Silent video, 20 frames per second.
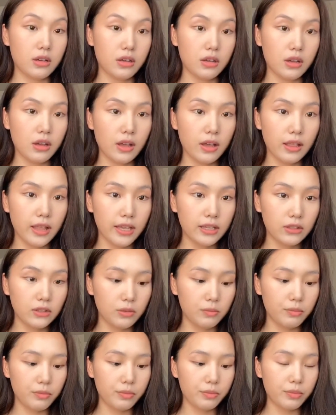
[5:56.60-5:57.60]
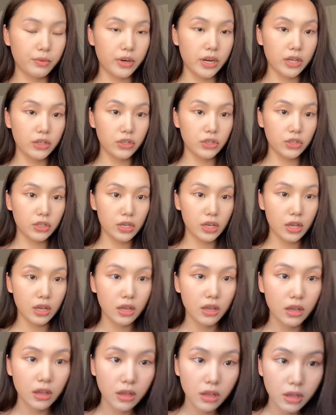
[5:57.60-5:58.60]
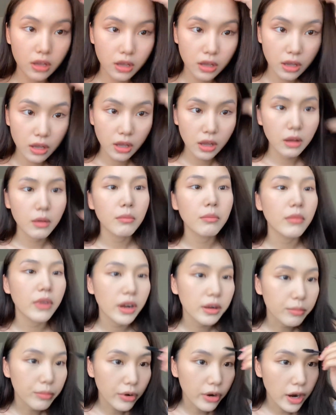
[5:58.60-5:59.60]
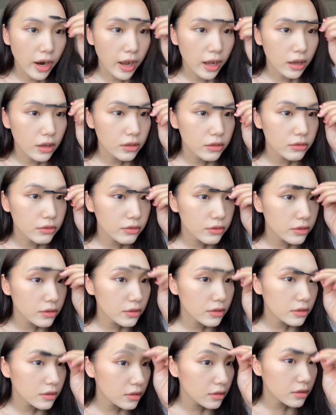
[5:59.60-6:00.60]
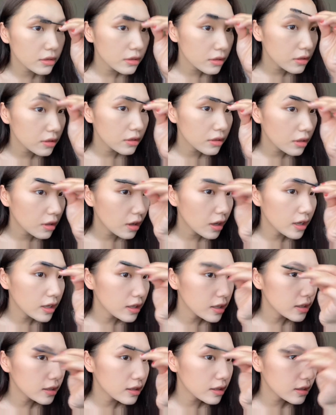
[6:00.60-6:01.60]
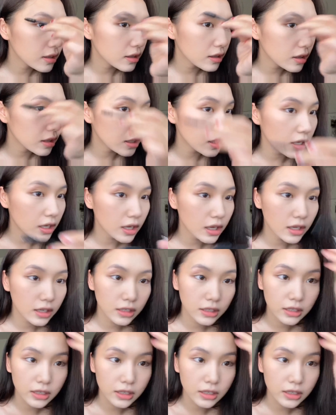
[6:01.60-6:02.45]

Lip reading: I like to brush my brows as clean and